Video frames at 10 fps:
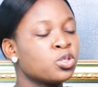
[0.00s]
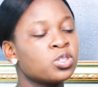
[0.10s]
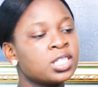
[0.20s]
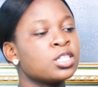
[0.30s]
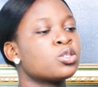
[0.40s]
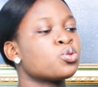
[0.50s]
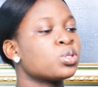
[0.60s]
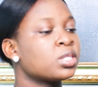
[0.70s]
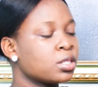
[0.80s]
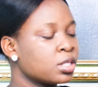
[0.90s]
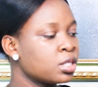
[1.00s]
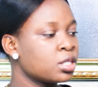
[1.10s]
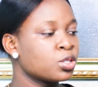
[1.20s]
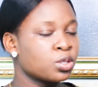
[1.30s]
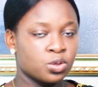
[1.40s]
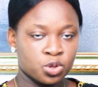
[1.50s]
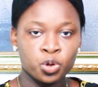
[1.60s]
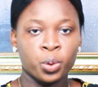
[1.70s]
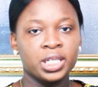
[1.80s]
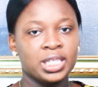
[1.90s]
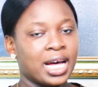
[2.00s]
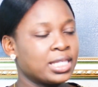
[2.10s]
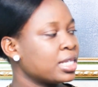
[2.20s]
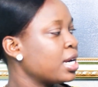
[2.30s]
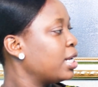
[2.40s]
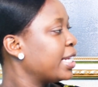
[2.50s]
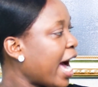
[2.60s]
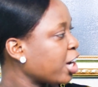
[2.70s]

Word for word: So this is to this is showing that they